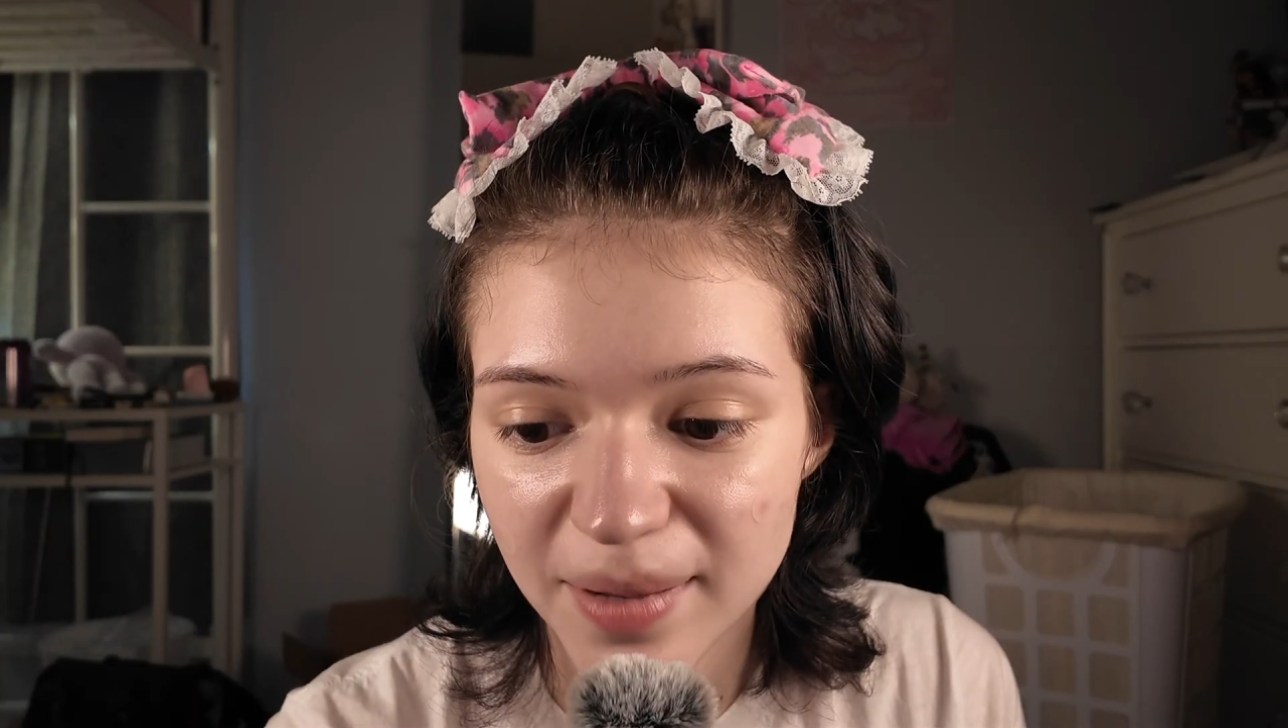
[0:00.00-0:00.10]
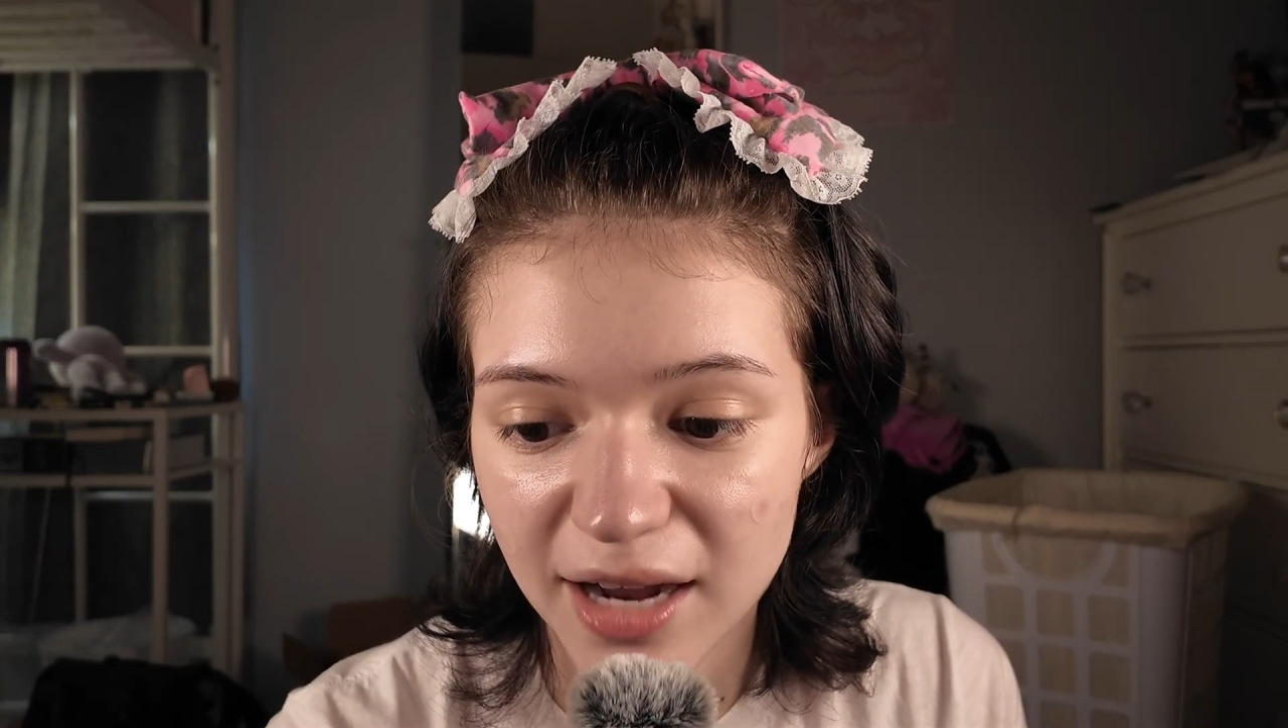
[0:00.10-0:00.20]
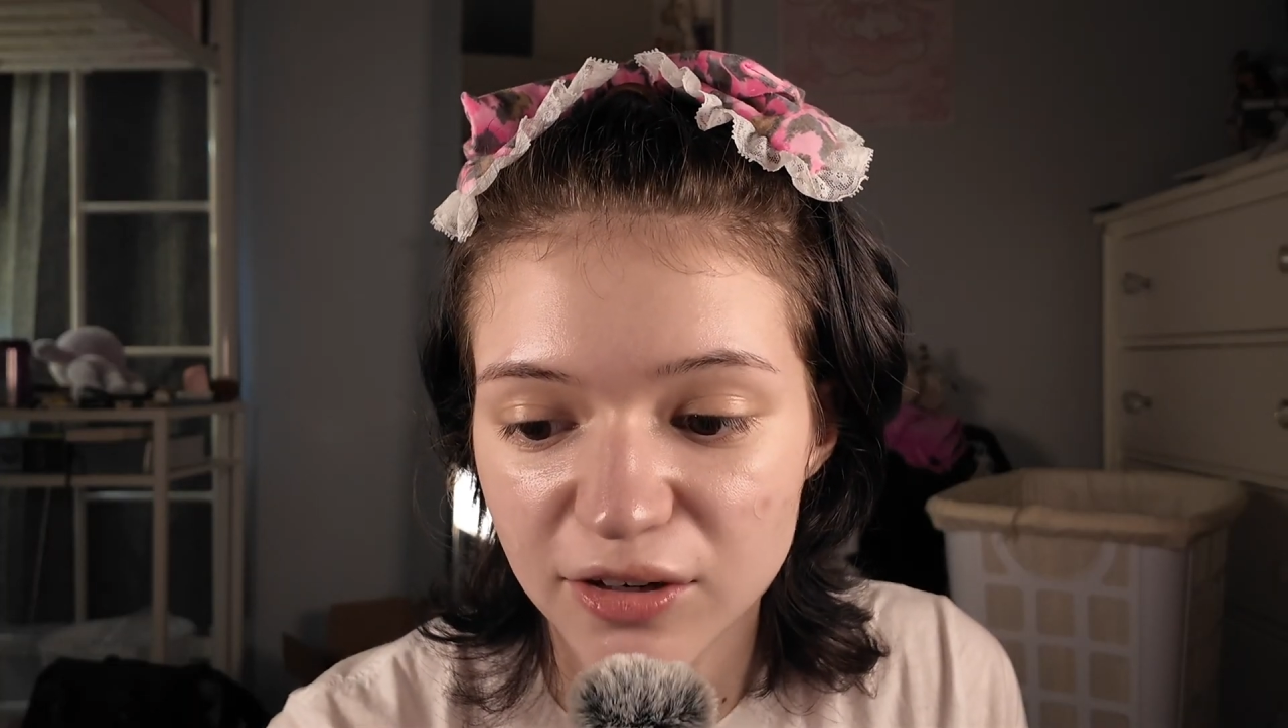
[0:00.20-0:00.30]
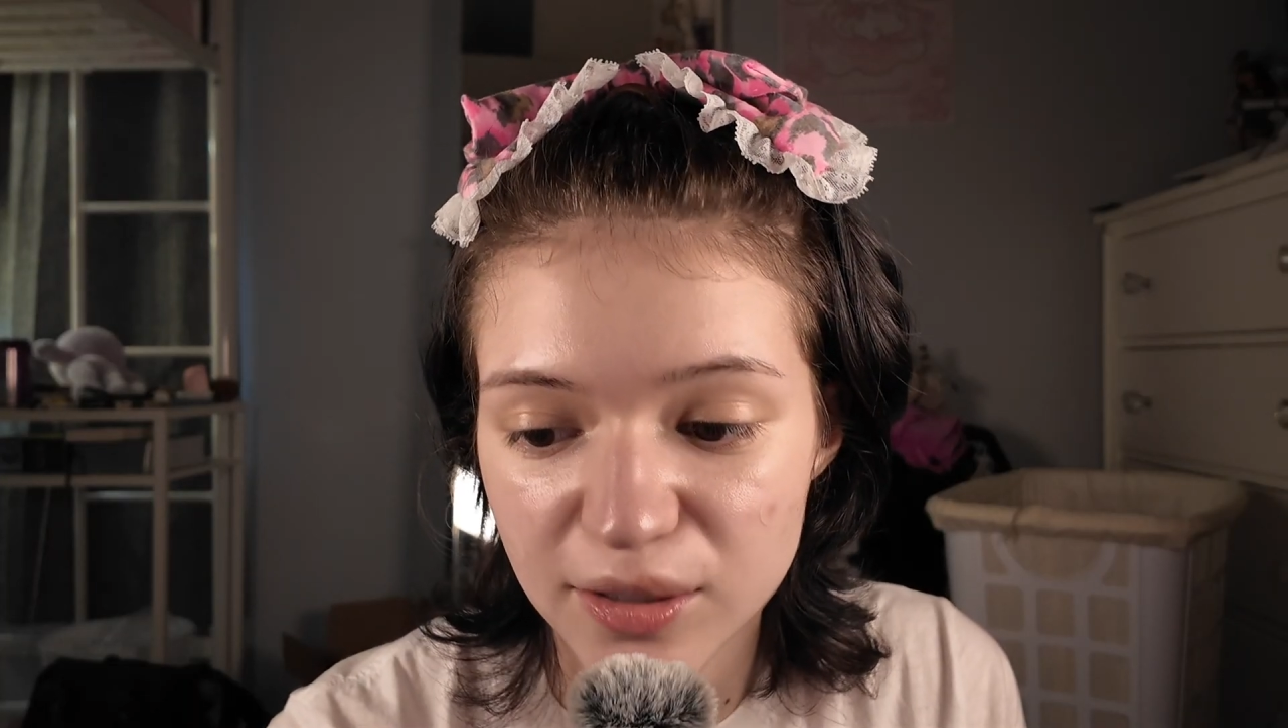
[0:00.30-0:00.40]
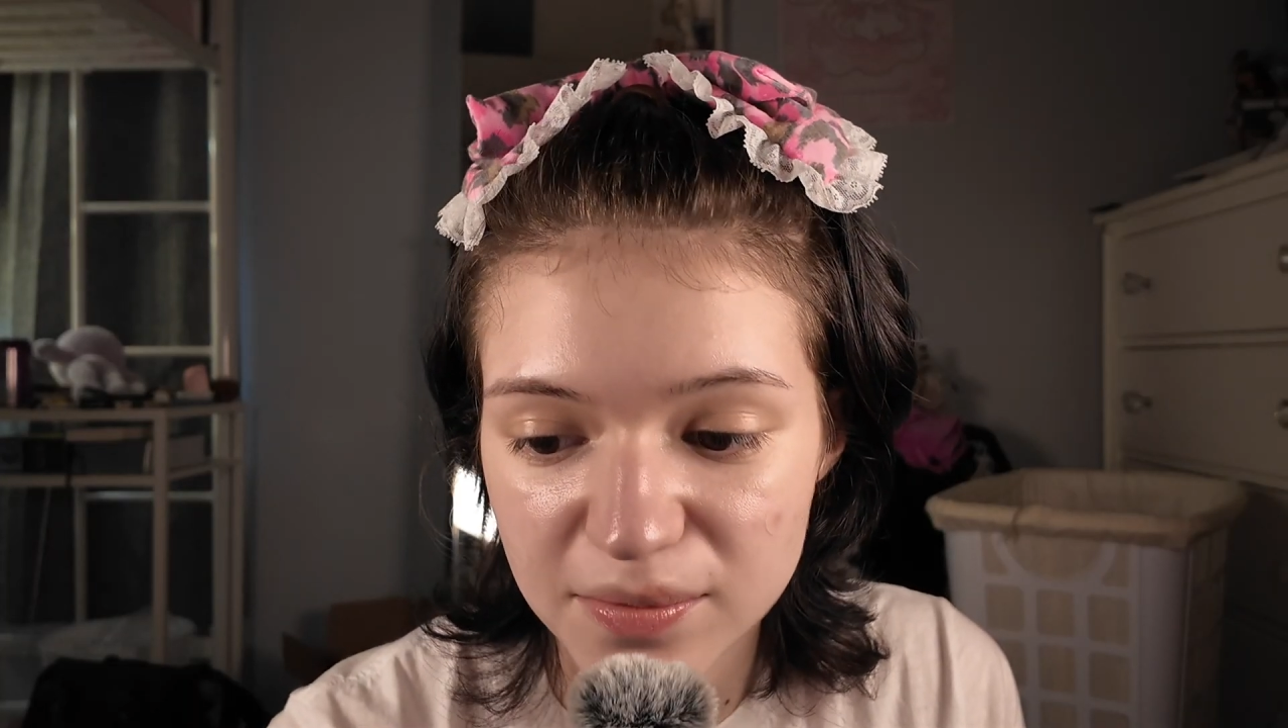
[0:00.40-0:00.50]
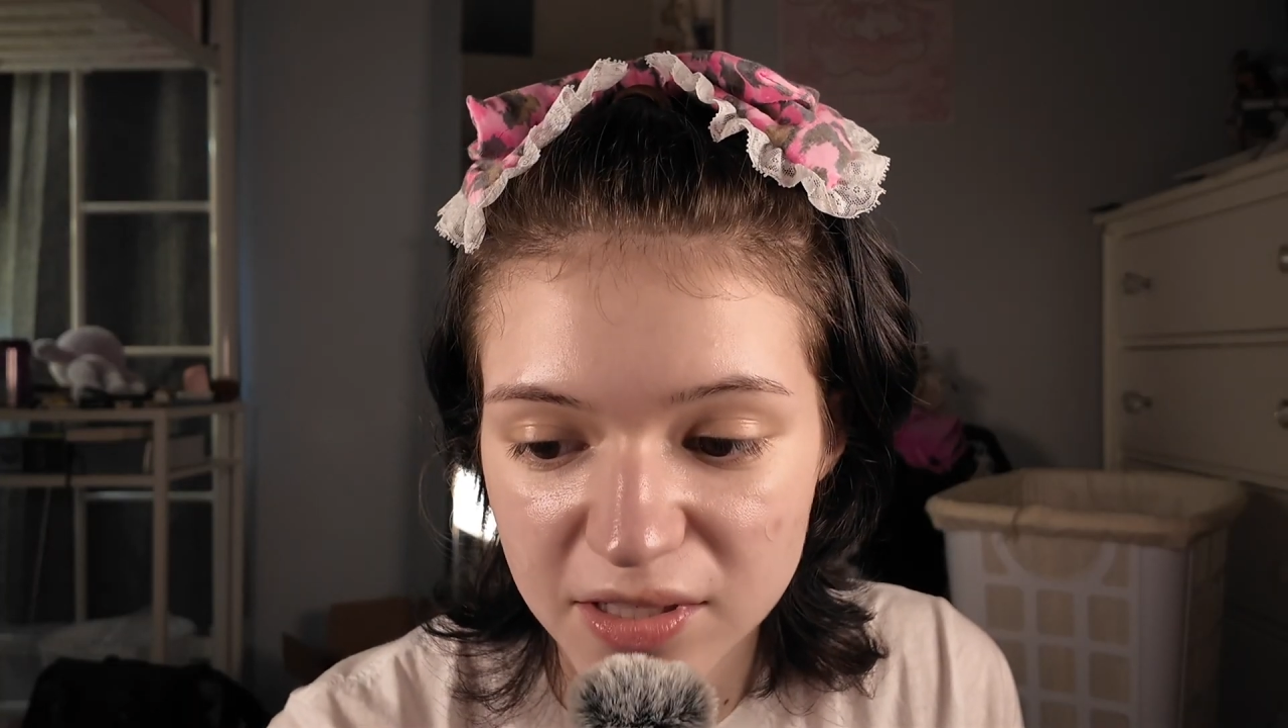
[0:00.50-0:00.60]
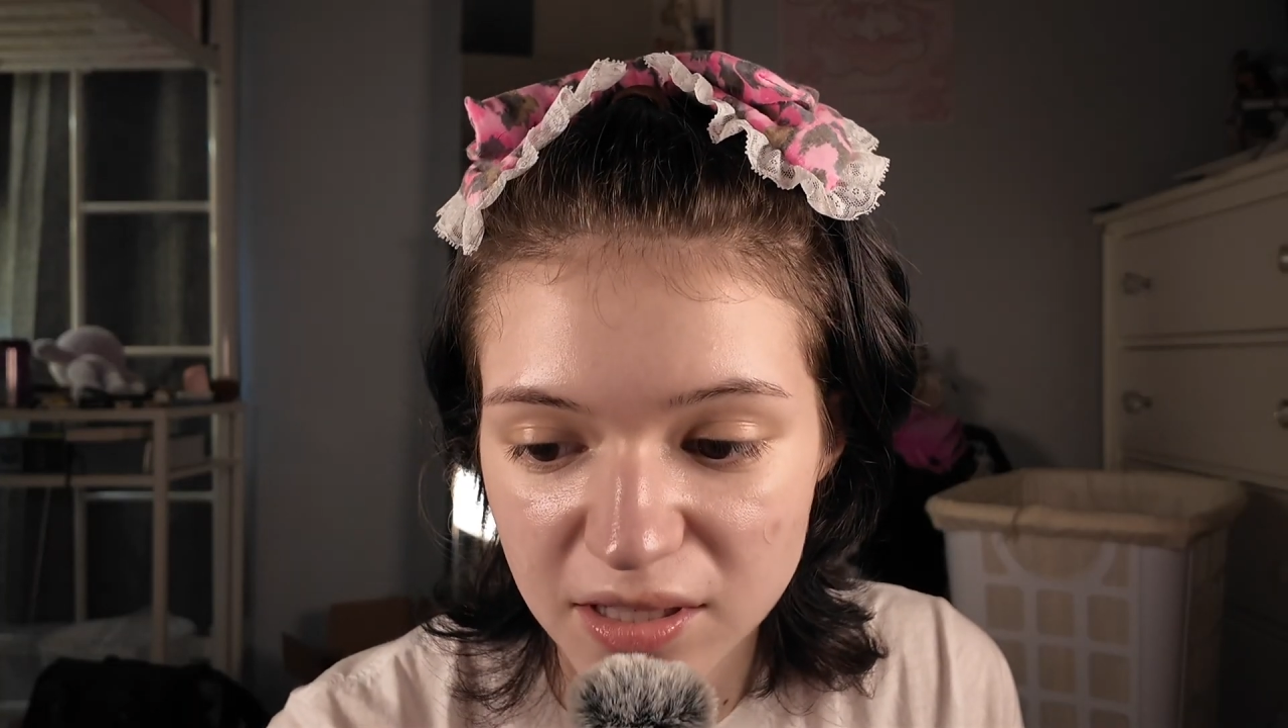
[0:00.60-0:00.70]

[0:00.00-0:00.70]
backrooms,